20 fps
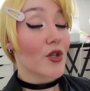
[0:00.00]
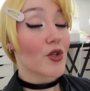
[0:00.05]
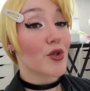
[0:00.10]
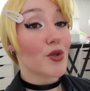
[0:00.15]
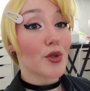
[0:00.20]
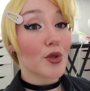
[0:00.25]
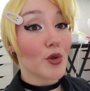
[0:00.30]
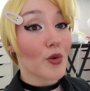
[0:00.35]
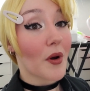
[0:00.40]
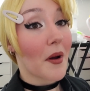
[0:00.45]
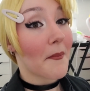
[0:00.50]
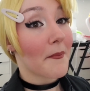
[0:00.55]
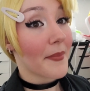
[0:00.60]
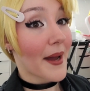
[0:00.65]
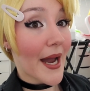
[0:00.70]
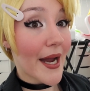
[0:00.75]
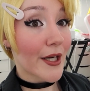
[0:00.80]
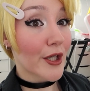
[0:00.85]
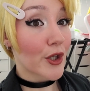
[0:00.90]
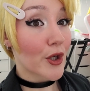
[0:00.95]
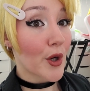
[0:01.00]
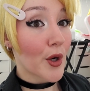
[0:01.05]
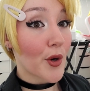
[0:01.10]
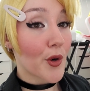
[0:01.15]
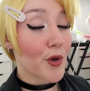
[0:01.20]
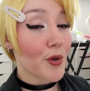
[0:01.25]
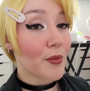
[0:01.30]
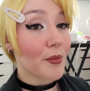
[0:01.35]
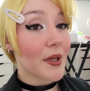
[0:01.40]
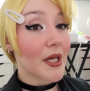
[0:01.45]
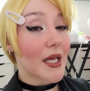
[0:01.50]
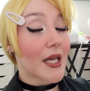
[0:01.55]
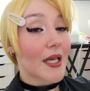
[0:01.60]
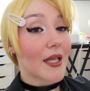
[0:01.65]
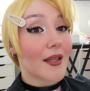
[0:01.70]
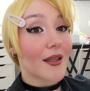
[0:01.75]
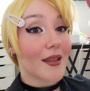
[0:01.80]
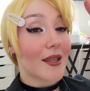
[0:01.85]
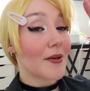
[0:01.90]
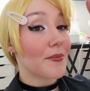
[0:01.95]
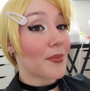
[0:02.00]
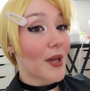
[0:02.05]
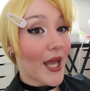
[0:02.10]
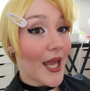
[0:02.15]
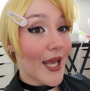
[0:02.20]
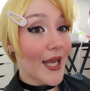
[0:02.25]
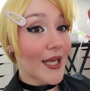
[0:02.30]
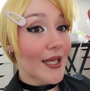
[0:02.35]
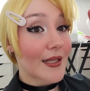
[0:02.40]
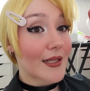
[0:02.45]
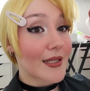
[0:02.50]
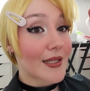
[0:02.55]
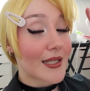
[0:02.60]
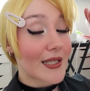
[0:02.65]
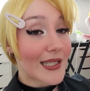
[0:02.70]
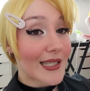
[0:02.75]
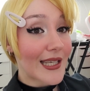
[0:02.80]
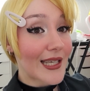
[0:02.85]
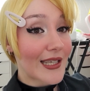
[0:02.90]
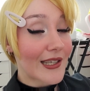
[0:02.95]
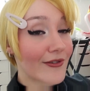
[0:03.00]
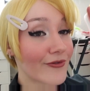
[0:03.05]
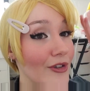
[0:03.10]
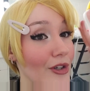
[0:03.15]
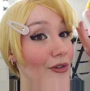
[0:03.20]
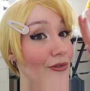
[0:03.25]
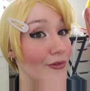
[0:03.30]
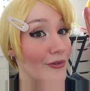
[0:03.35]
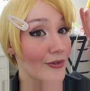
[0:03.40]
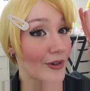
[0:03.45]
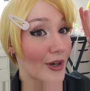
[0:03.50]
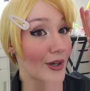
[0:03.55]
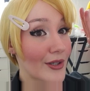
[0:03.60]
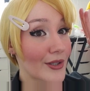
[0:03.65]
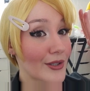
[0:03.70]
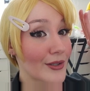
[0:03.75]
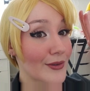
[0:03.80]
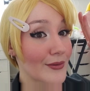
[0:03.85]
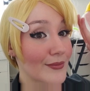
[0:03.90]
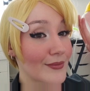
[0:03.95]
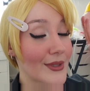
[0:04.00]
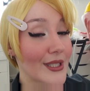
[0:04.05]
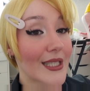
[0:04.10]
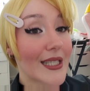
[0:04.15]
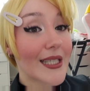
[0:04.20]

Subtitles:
to back comb the bangs to give volume.